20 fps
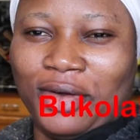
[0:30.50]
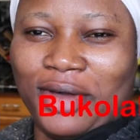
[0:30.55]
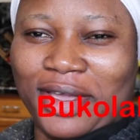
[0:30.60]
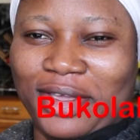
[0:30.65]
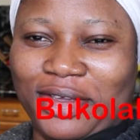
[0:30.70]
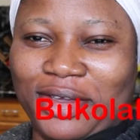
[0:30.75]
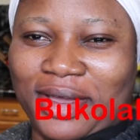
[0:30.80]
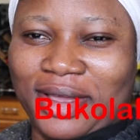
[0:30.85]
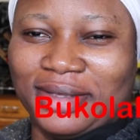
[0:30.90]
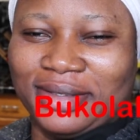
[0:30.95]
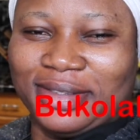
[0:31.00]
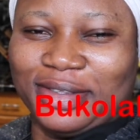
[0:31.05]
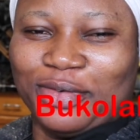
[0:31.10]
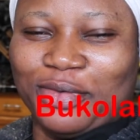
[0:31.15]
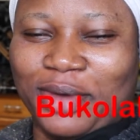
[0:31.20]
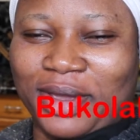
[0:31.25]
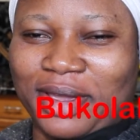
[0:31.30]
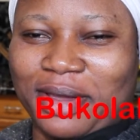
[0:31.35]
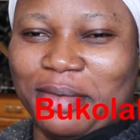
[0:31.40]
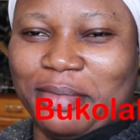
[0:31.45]
how you guys doing?
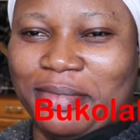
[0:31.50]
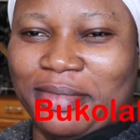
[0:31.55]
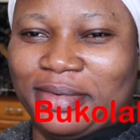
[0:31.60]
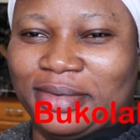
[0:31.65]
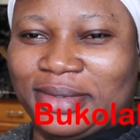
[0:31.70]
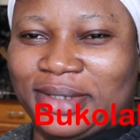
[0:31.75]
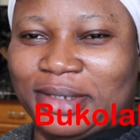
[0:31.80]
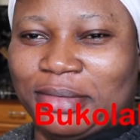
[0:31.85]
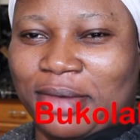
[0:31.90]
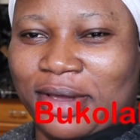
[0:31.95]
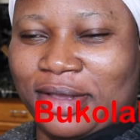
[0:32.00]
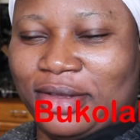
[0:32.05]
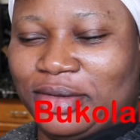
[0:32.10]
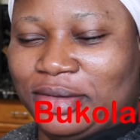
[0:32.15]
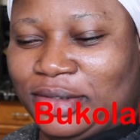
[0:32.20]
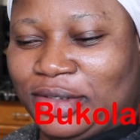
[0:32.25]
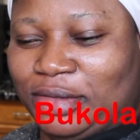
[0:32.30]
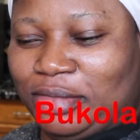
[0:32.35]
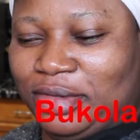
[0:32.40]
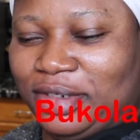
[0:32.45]
Welcome to my
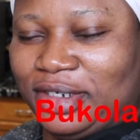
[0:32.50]
YouTube